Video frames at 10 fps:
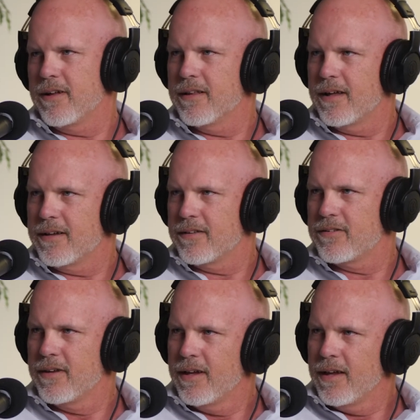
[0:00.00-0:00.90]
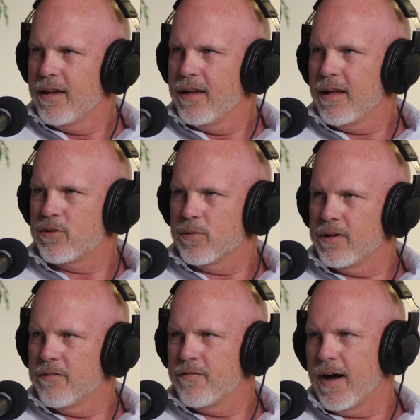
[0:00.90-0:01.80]
not like it's really
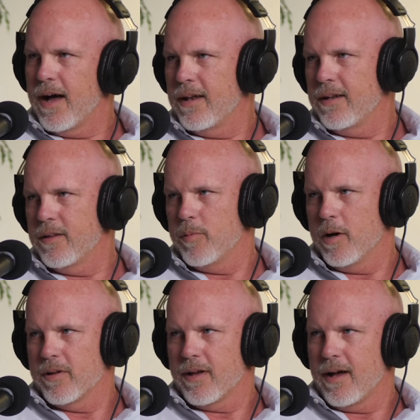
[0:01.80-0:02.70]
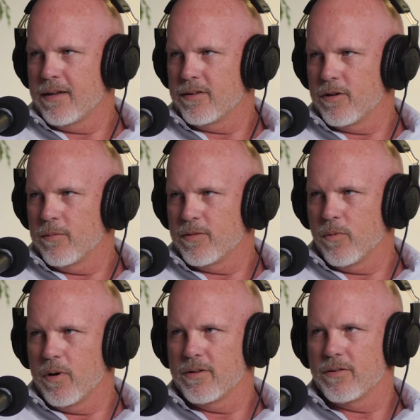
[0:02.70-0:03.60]
defined in the public eyes in terms of
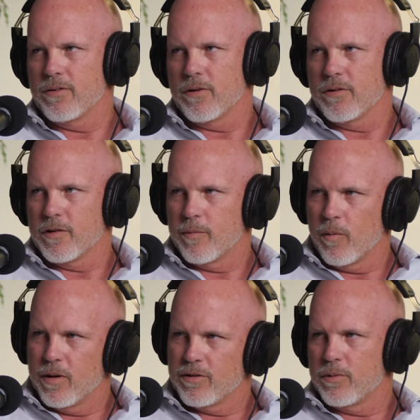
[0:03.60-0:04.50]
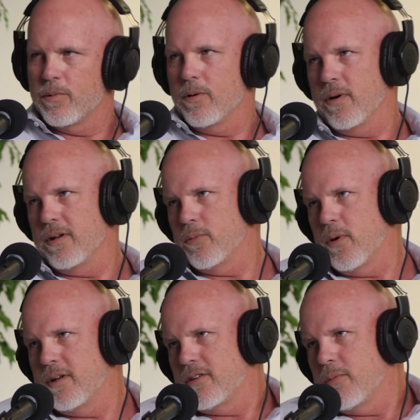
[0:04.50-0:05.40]
what is a search firm or what is
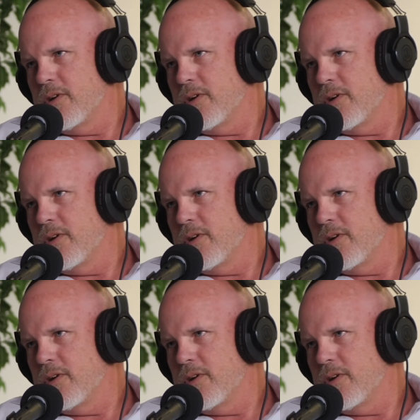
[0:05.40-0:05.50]
a